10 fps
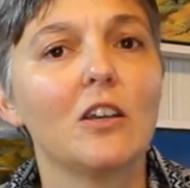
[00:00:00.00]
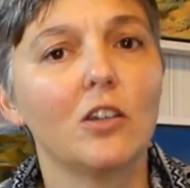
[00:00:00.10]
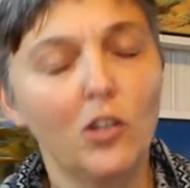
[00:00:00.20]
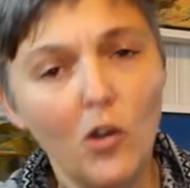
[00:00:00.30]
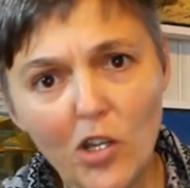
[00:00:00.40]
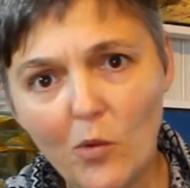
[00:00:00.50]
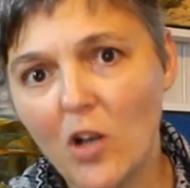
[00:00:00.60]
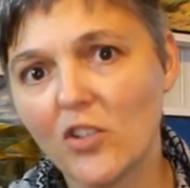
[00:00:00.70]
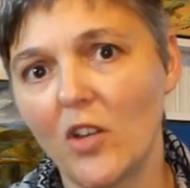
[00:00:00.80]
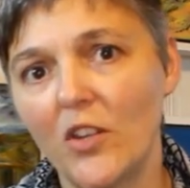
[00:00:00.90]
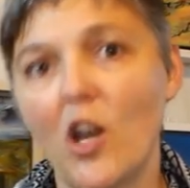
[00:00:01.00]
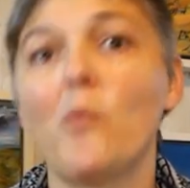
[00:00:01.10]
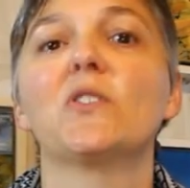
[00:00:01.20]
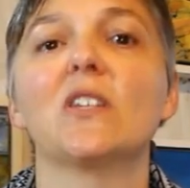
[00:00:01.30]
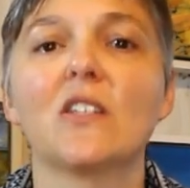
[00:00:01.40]
look at what's on the
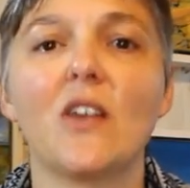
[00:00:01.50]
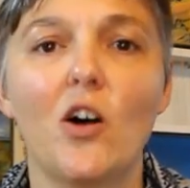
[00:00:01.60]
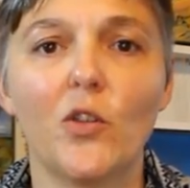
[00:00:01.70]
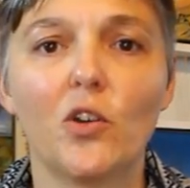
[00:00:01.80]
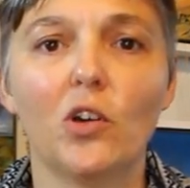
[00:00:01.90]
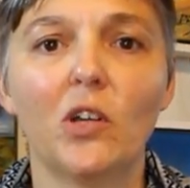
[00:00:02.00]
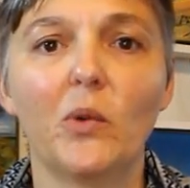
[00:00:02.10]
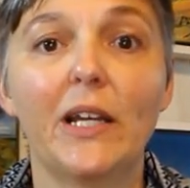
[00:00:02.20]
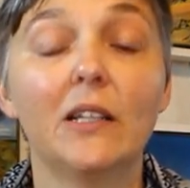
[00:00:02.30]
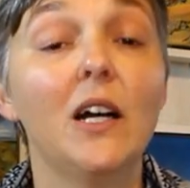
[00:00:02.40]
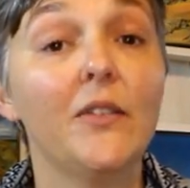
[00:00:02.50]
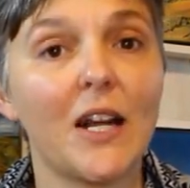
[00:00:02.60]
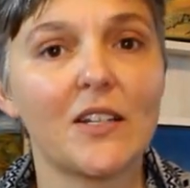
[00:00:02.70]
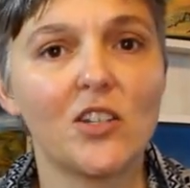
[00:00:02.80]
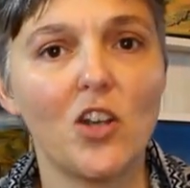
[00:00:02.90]
opposite to that on the colour wheel, and
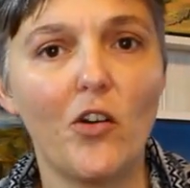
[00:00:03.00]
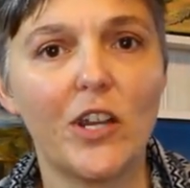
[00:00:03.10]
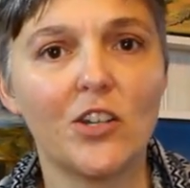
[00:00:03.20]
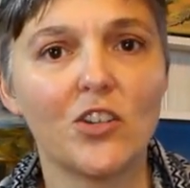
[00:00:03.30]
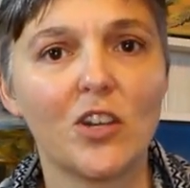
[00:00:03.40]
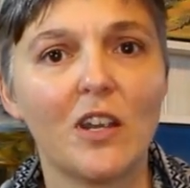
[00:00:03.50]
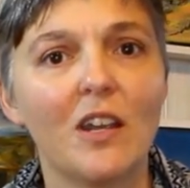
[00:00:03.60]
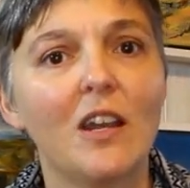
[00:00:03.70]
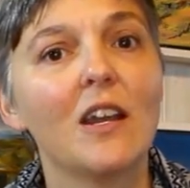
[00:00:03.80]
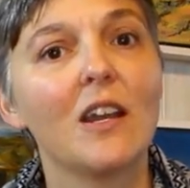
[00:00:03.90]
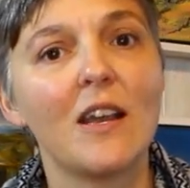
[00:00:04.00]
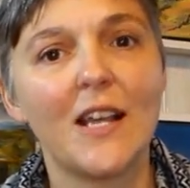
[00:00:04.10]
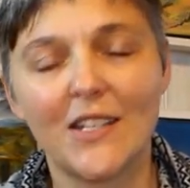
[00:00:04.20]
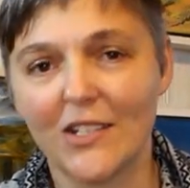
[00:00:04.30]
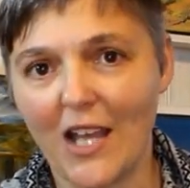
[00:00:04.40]
that is orange.
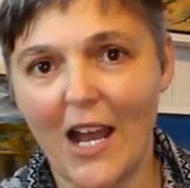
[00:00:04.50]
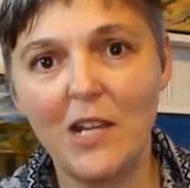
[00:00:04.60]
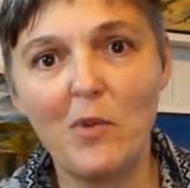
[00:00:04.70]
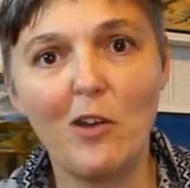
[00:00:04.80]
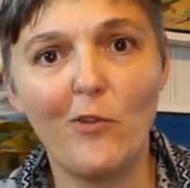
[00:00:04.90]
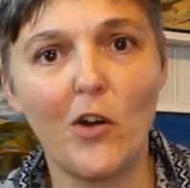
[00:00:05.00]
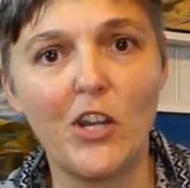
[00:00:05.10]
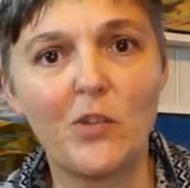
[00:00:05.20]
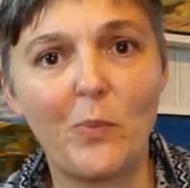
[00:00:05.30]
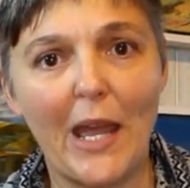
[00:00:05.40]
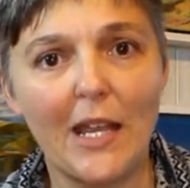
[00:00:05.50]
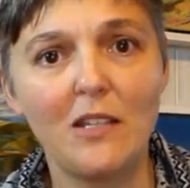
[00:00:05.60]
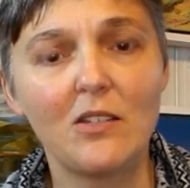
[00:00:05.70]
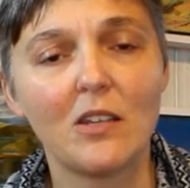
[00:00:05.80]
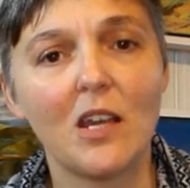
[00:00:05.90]
Get a tiny bit of orange
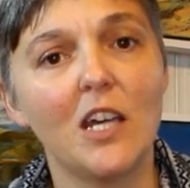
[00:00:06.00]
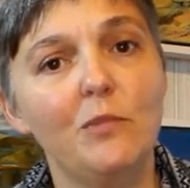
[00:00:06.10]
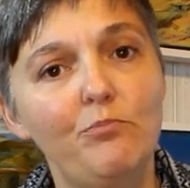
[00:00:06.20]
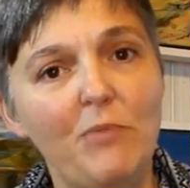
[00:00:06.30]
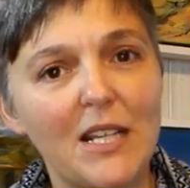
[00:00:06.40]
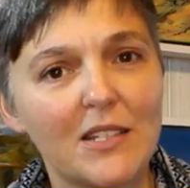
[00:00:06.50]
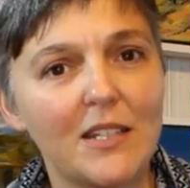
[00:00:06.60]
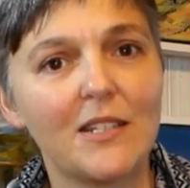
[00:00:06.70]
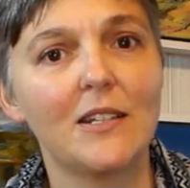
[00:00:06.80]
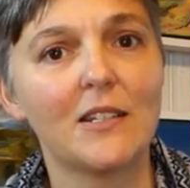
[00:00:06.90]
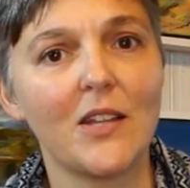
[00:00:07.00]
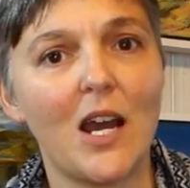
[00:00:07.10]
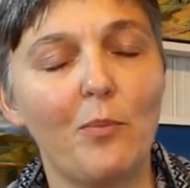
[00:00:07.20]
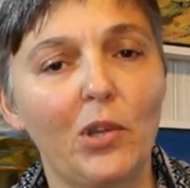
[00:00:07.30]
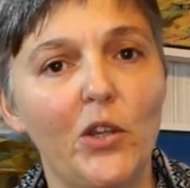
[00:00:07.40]
paint and mix it into
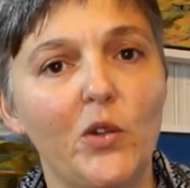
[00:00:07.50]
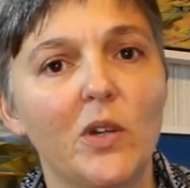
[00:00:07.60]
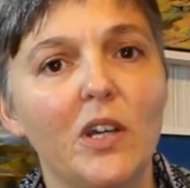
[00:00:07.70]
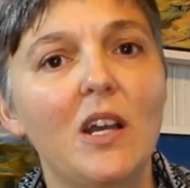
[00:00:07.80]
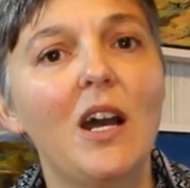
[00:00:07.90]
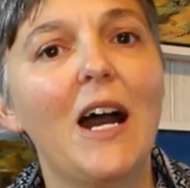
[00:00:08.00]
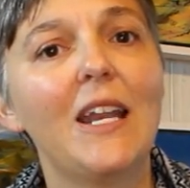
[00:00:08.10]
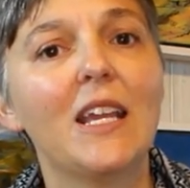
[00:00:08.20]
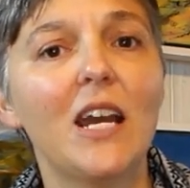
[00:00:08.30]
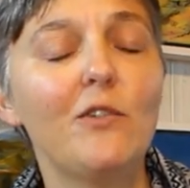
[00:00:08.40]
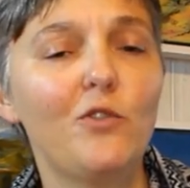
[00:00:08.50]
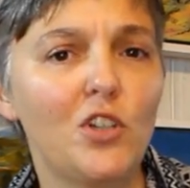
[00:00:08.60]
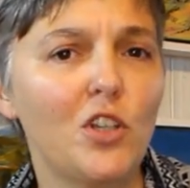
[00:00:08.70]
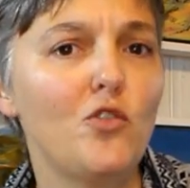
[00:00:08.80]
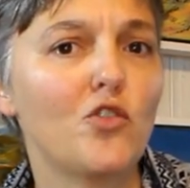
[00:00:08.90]
that blue, and it kind of
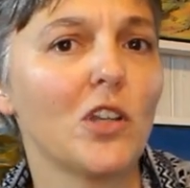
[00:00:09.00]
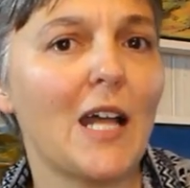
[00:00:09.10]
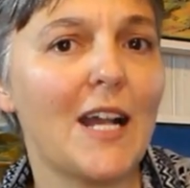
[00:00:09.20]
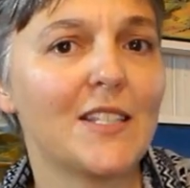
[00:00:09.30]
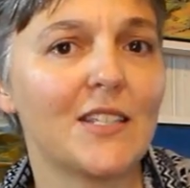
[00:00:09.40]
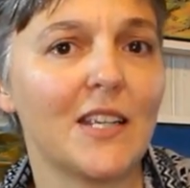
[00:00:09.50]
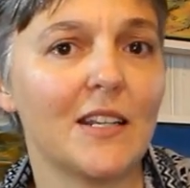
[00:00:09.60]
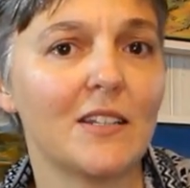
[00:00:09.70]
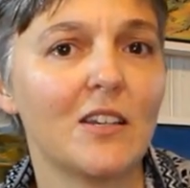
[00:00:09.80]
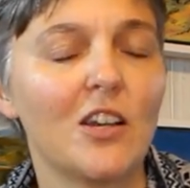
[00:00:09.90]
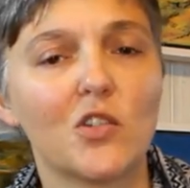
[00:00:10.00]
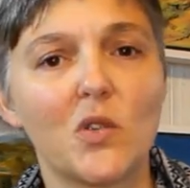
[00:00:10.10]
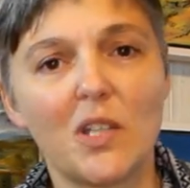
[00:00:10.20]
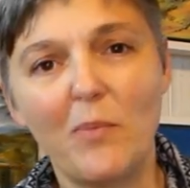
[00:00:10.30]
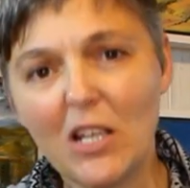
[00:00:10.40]
neutralises it. So
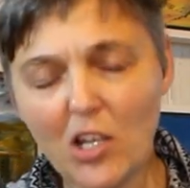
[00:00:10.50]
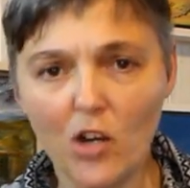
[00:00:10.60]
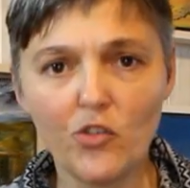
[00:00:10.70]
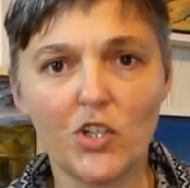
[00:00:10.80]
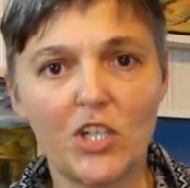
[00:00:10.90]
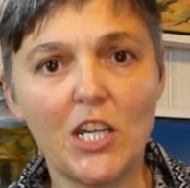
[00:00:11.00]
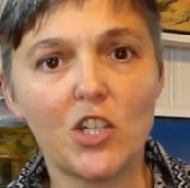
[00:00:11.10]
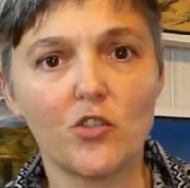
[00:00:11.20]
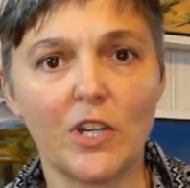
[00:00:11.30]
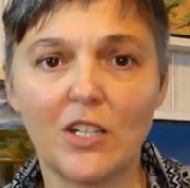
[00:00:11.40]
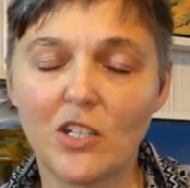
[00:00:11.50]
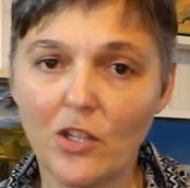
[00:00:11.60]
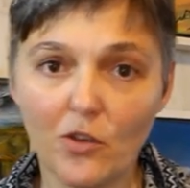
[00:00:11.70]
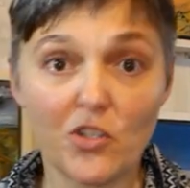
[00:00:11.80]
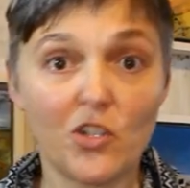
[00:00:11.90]
it's a bit contradictory to
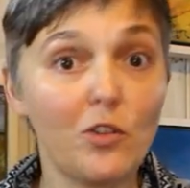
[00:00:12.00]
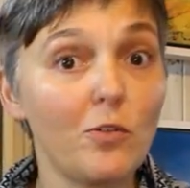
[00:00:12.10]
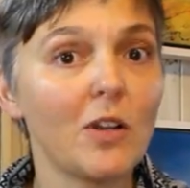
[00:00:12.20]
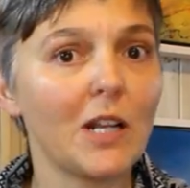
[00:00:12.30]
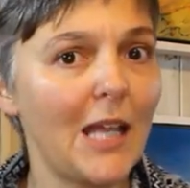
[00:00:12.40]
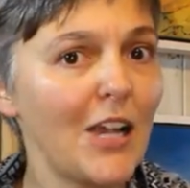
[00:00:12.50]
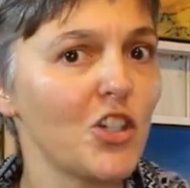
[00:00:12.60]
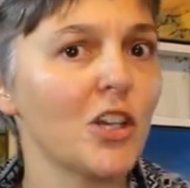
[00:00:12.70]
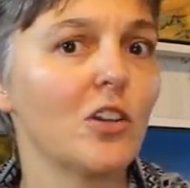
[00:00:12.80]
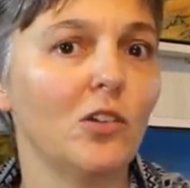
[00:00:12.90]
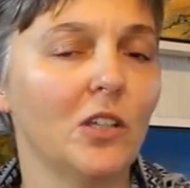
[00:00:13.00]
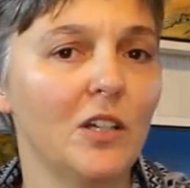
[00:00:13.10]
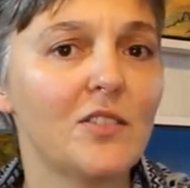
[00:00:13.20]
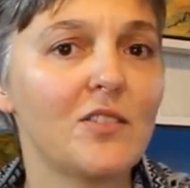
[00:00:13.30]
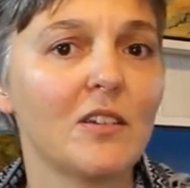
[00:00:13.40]
those 2 clashing
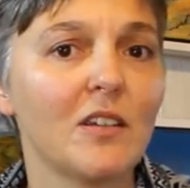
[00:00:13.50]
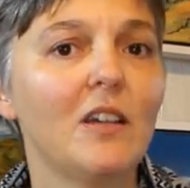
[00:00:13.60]
colours.